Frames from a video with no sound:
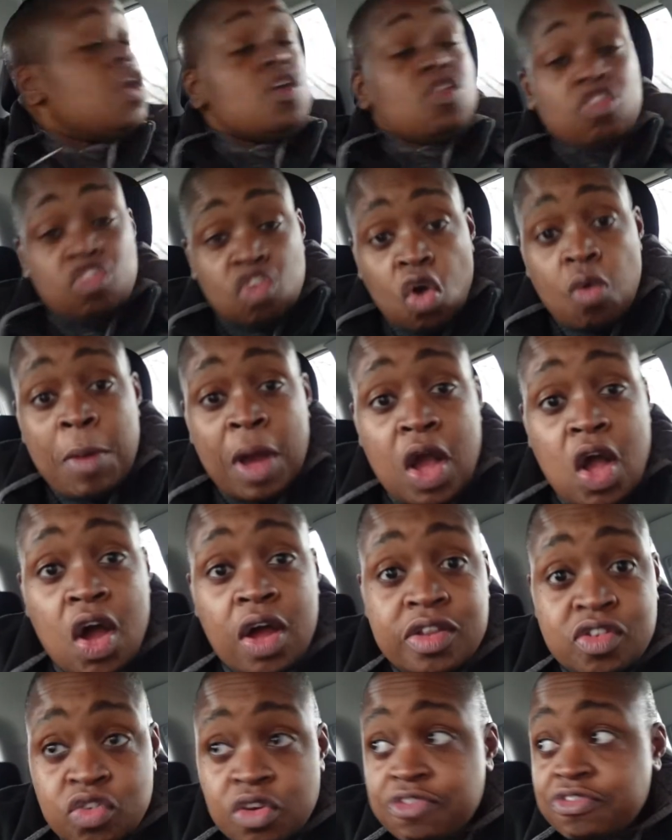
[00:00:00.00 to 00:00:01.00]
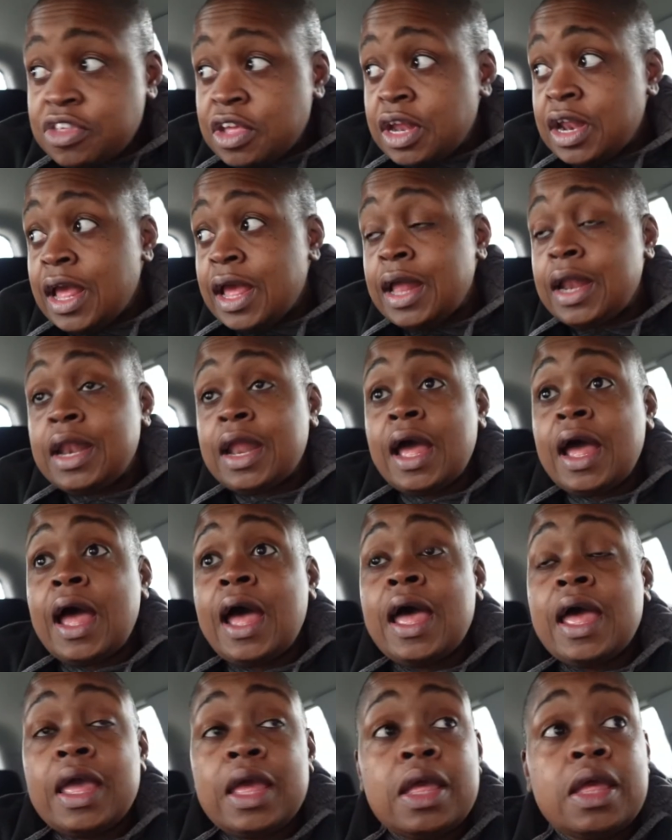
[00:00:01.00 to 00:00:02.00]
so my car drifted and
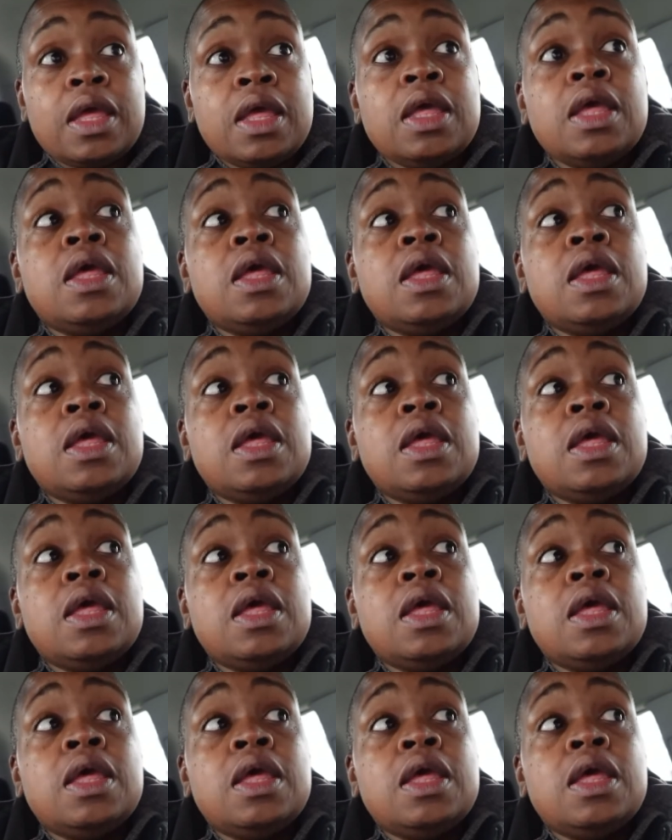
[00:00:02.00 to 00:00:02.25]
I